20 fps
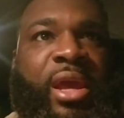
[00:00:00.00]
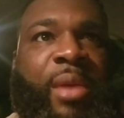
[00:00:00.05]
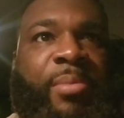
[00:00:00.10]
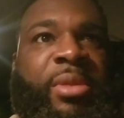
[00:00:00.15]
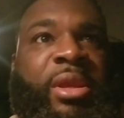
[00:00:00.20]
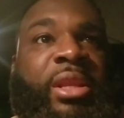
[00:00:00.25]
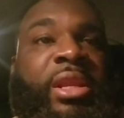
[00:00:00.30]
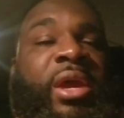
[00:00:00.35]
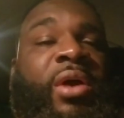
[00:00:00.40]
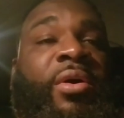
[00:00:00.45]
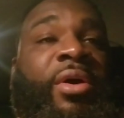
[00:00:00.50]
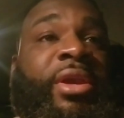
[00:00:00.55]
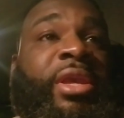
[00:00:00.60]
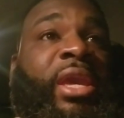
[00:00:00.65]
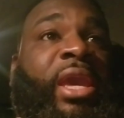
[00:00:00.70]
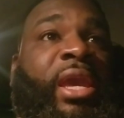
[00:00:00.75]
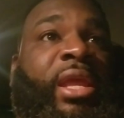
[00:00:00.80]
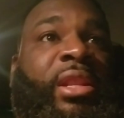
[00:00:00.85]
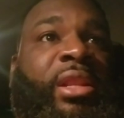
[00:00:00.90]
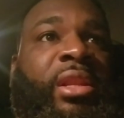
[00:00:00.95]
I mean, now
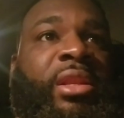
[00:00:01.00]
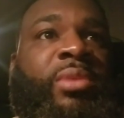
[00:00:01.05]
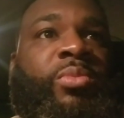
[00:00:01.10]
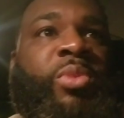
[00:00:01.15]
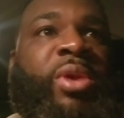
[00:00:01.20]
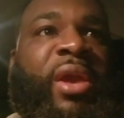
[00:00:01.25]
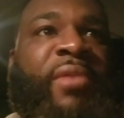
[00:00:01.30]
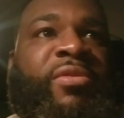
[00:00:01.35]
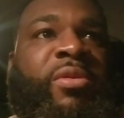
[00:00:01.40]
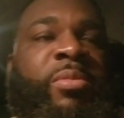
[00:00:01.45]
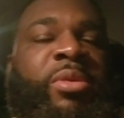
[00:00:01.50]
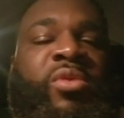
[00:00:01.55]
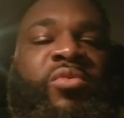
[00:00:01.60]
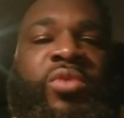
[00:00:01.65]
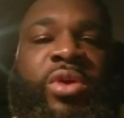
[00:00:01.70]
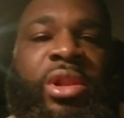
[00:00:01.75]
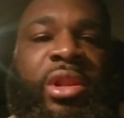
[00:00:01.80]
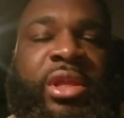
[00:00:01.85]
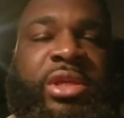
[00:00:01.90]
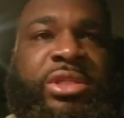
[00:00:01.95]
again, we have to be
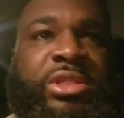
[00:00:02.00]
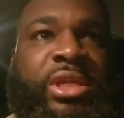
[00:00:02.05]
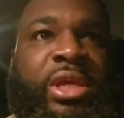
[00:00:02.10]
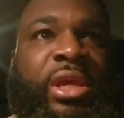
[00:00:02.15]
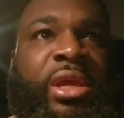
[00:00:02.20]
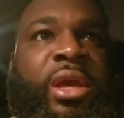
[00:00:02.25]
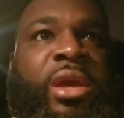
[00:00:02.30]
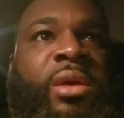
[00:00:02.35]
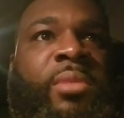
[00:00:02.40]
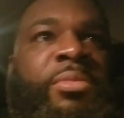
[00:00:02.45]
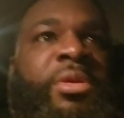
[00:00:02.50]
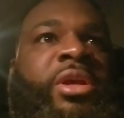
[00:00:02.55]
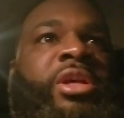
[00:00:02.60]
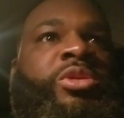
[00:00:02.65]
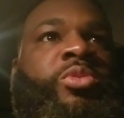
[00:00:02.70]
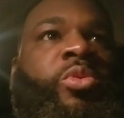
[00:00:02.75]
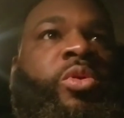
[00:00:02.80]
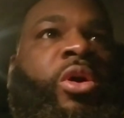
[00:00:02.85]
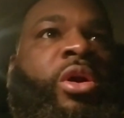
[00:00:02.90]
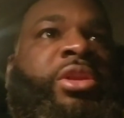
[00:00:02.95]
realistic
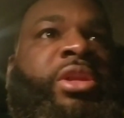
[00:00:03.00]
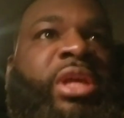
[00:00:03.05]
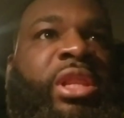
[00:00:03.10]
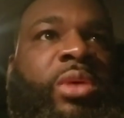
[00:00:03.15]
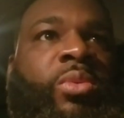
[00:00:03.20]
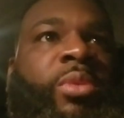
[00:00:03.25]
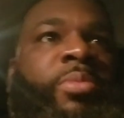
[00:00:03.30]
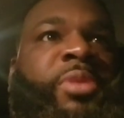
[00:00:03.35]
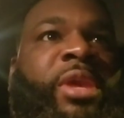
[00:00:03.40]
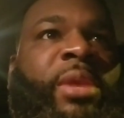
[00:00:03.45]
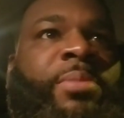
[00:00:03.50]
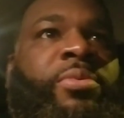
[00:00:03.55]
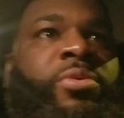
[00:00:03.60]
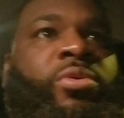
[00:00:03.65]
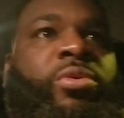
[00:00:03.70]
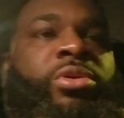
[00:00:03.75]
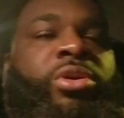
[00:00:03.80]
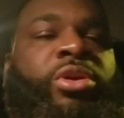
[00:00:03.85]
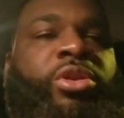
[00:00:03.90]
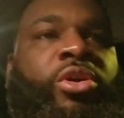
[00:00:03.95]
because we are dealing with
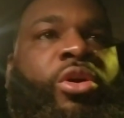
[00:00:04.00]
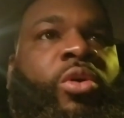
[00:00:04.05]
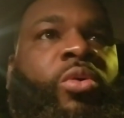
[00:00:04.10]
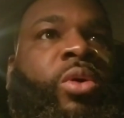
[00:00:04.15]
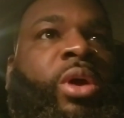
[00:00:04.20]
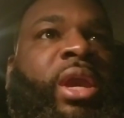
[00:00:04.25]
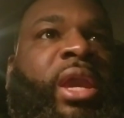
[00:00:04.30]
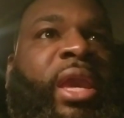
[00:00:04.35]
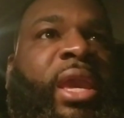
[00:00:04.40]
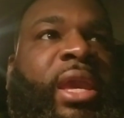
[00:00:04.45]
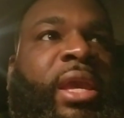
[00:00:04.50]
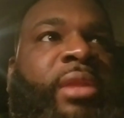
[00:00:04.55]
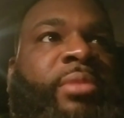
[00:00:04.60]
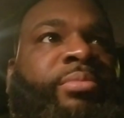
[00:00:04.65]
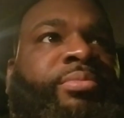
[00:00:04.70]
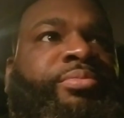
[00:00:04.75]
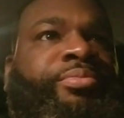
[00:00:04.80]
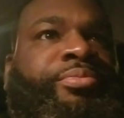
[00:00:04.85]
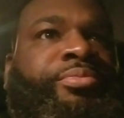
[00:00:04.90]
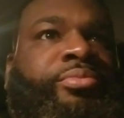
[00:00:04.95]
people,
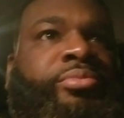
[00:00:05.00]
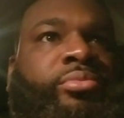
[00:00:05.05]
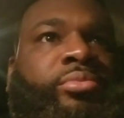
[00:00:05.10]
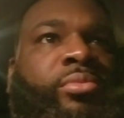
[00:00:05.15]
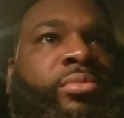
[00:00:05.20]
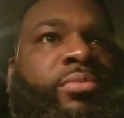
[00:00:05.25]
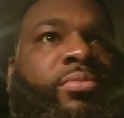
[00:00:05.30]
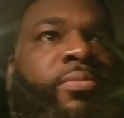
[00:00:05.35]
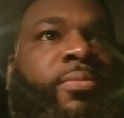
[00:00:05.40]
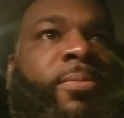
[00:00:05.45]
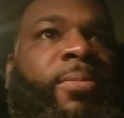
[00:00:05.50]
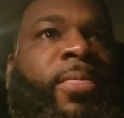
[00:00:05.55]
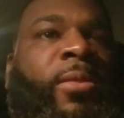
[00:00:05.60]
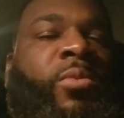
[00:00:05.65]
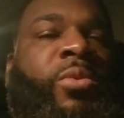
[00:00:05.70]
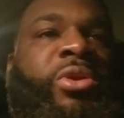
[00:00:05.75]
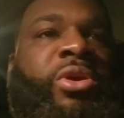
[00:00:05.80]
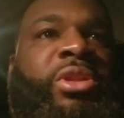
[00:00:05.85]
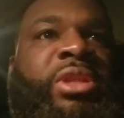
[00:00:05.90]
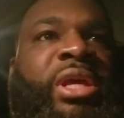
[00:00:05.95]
and
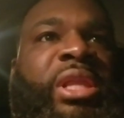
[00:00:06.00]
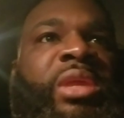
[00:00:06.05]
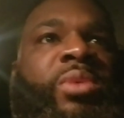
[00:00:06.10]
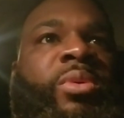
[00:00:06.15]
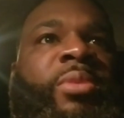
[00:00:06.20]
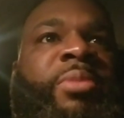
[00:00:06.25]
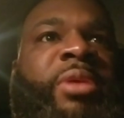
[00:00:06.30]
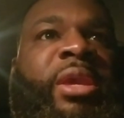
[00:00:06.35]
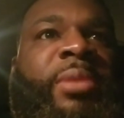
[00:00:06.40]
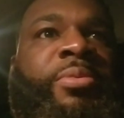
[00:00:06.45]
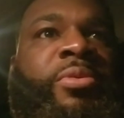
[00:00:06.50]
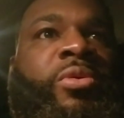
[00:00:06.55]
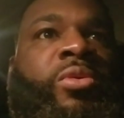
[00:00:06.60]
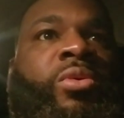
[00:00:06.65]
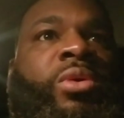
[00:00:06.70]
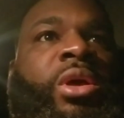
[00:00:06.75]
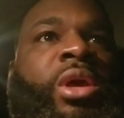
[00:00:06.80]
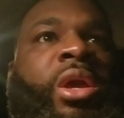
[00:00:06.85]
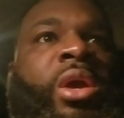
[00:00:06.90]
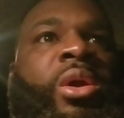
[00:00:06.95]
when you're dealing with people,
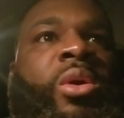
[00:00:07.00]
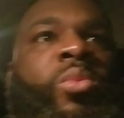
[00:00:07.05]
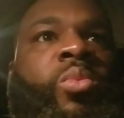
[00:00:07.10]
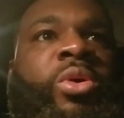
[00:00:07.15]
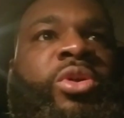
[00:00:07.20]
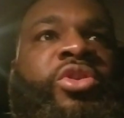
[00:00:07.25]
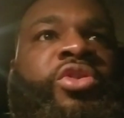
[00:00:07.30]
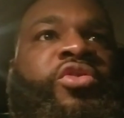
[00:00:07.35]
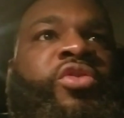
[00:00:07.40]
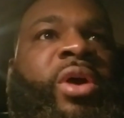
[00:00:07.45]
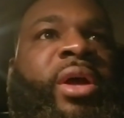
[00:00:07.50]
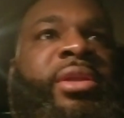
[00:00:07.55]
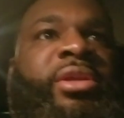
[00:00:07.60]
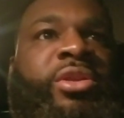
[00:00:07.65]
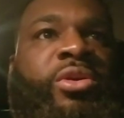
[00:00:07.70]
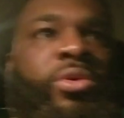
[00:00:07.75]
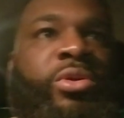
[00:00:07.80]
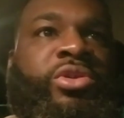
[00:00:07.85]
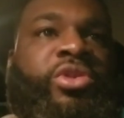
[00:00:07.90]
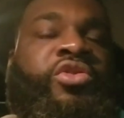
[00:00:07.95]
what you're trying to
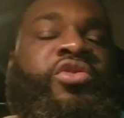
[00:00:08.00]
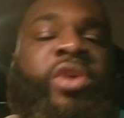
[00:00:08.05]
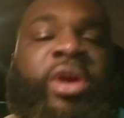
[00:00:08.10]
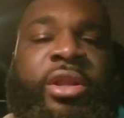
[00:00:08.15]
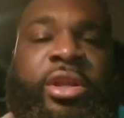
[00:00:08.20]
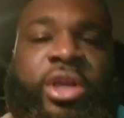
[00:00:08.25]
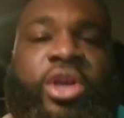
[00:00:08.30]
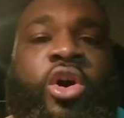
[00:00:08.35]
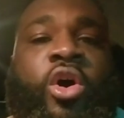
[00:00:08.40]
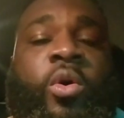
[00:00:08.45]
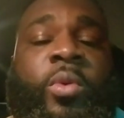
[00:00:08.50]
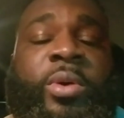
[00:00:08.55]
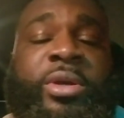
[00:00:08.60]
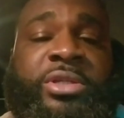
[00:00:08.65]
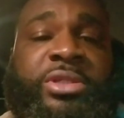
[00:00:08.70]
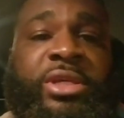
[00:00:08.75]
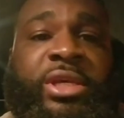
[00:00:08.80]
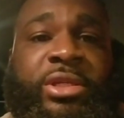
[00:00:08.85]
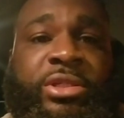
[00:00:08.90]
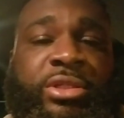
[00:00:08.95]
do is you're trying to
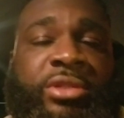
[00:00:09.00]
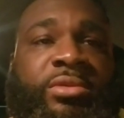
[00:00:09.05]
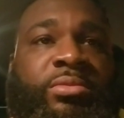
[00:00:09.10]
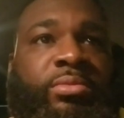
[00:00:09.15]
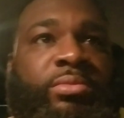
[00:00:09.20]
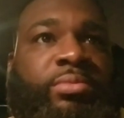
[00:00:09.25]
coexist.